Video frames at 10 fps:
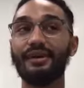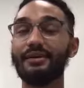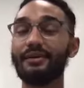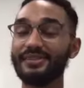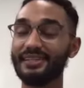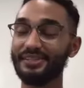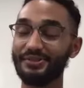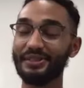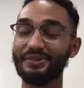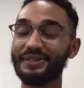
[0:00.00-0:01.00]
And I'm saying this
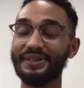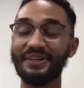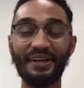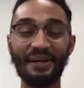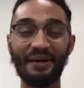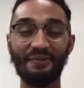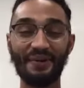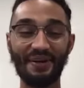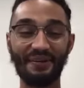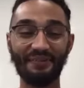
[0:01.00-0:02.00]
really weird, but
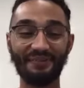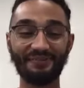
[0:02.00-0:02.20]
um,